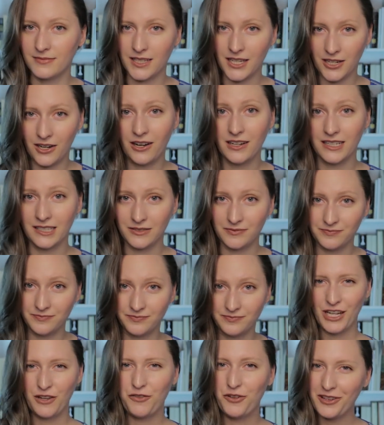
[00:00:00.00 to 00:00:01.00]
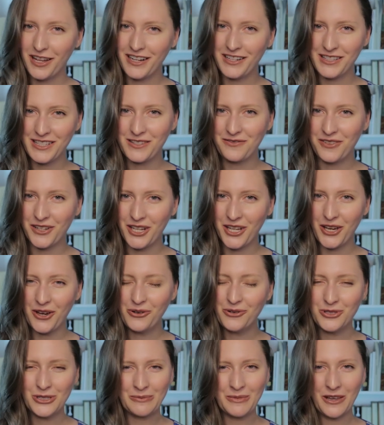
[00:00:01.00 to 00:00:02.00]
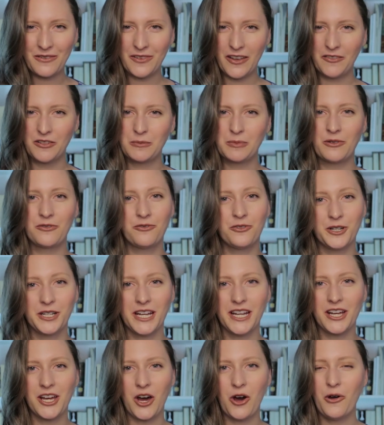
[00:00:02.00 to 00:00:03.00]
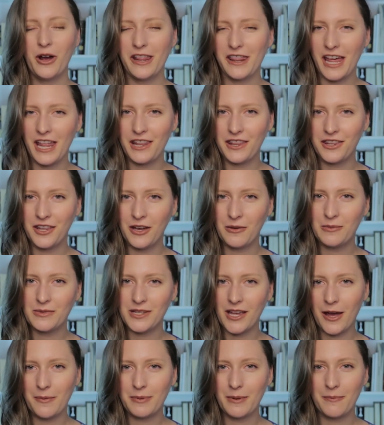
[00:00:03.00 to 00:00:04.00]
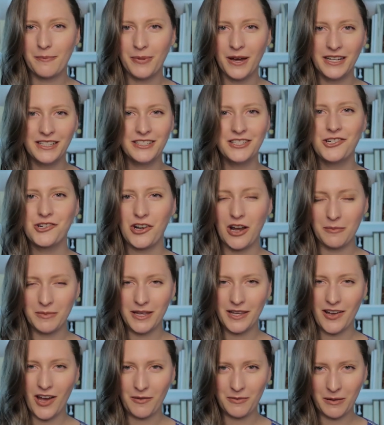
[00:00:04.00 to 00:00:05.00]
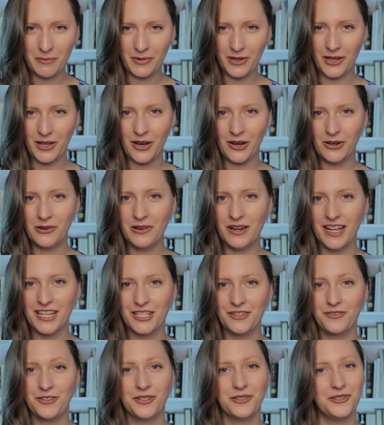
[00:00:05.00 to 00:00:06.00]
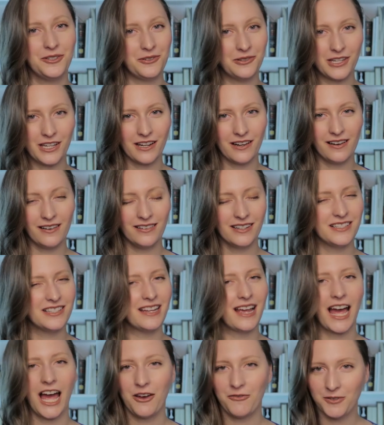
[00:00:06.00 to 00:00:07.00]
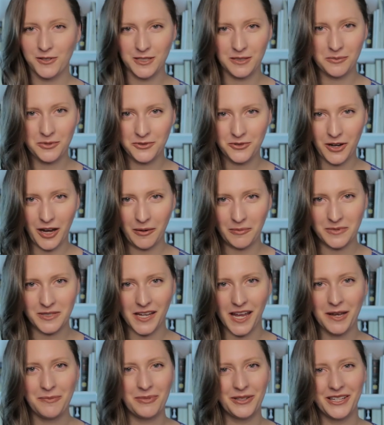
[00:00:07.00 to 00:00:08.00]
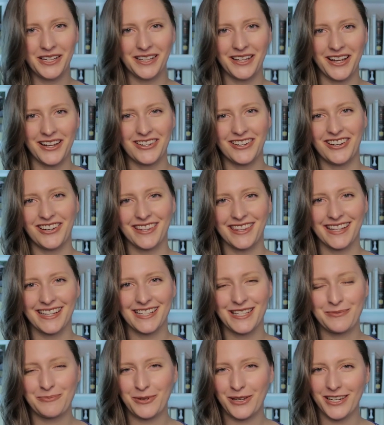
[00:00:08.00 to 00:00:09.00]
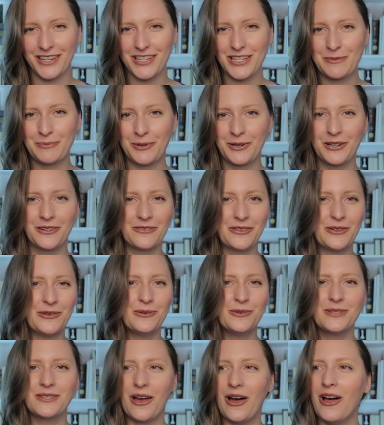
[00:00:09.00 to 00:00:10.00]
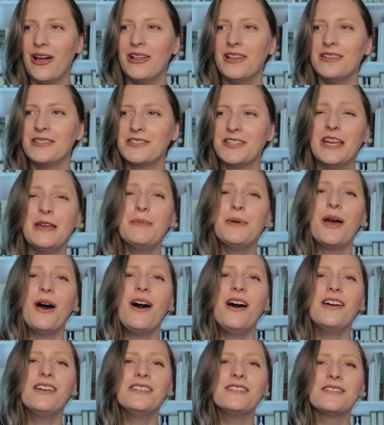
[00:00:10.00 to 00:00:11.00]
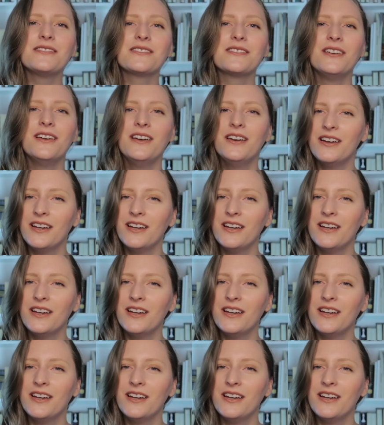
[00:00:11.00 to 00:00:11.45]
Get on it. If you liked this video, do me a favor before you go, hit that thumbs up button, drop me a comment below, and if you're new here and you haven't subscribed yet, but you like all things bookish, book reviews, hauls, TBRs,